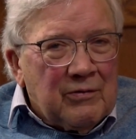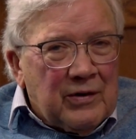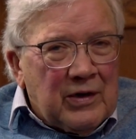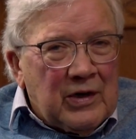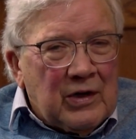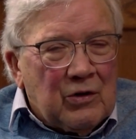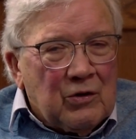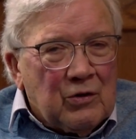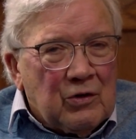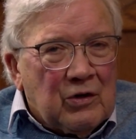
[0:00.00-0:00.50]

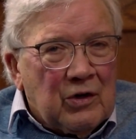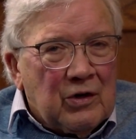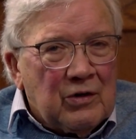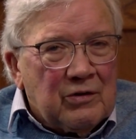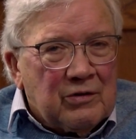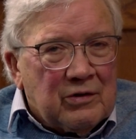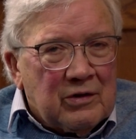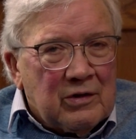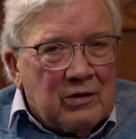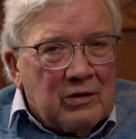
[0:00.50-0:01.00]
very good
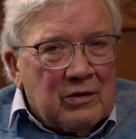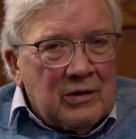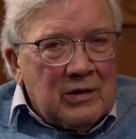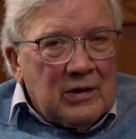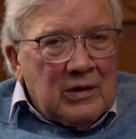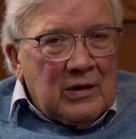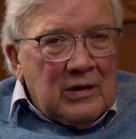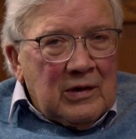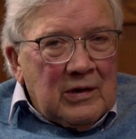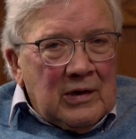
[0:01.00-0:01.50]
councillor.
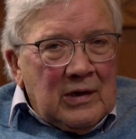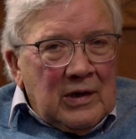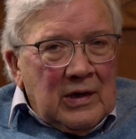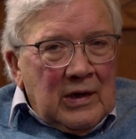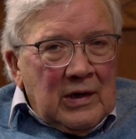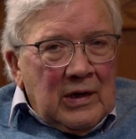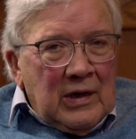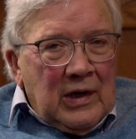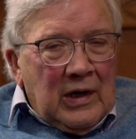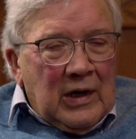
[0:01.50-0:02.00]

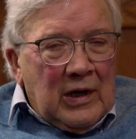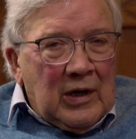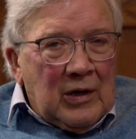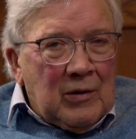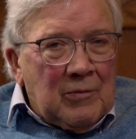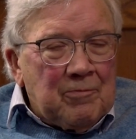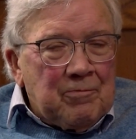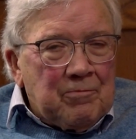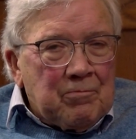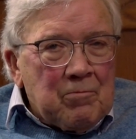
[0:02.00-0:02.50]

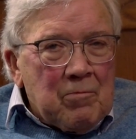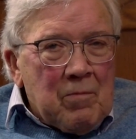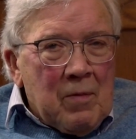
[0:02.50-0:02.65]
I'm